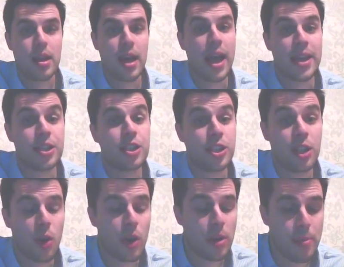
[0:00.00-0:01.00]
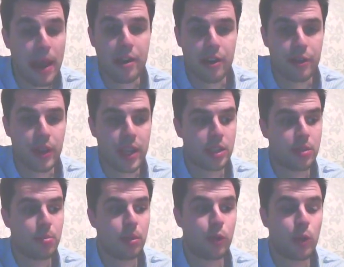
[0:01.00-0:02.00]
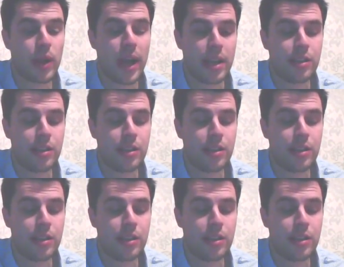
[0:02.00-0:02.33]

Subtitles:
Haye has still got the better of this before that